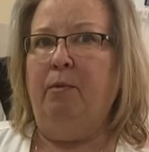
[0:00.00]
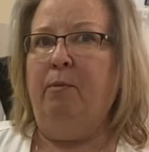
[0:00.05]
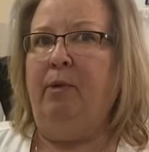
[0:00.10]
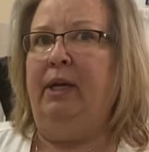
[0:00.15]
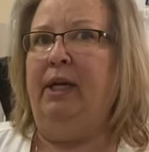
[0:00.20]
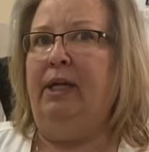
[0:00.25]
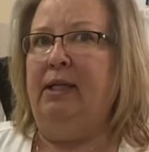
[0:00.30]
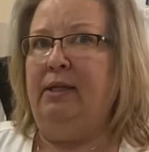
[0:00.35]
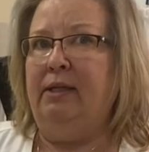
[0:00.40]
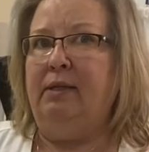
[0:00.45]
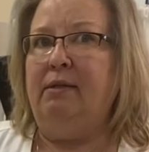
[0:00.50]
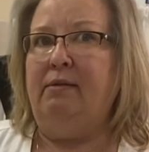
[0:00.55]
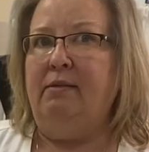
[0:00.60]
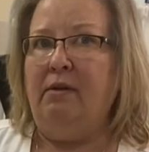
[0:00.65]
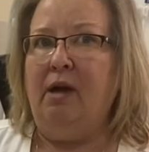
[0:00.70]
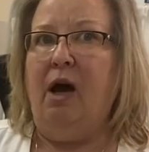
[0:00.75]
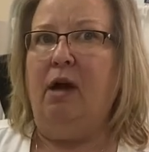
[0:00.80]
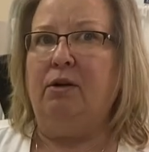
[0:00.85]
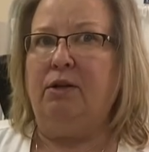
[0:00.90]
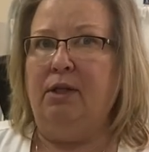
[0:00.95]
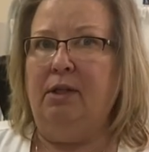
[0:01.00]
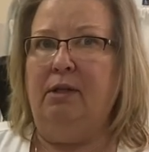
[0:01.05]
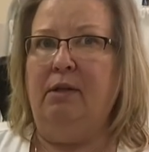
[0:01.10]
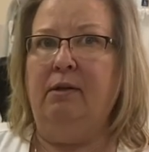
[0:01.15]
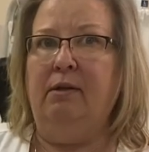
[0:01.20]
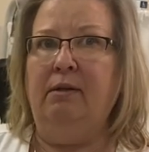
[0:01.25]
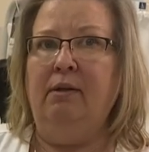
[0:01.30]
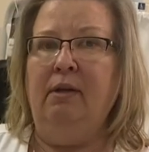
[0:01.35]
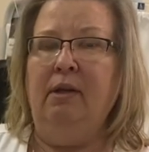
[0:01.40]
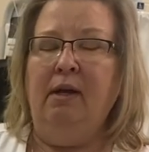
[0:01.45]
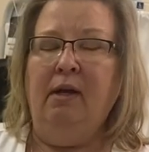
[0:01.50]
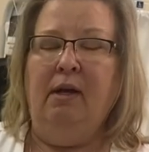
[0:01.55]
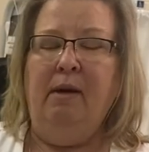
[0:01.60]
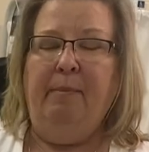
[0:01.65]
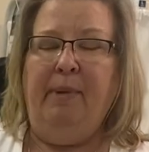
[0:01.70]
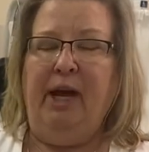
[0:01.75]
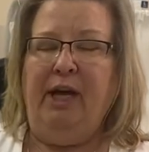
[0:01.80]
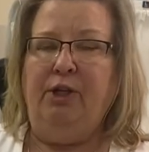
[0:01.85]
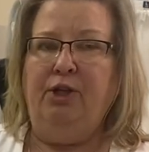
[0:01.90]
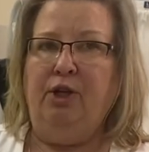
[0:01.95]
we need to talk to the
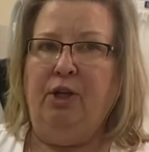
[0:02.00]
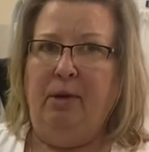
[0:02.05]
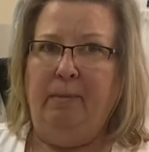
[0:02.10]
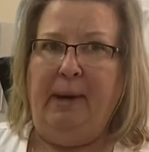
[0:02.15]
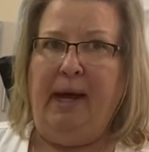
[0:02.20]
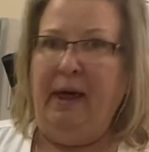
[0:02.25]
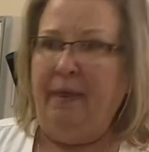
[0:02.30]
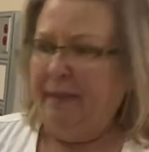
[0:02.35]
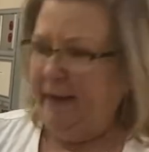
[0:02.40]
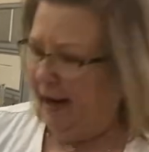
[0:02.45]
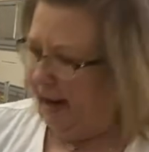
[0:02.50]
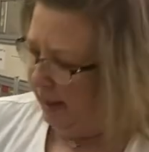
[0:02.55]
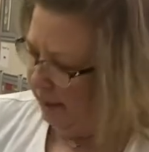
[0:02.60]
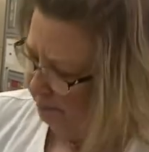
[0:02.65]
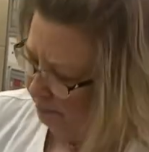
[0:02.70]
patient about that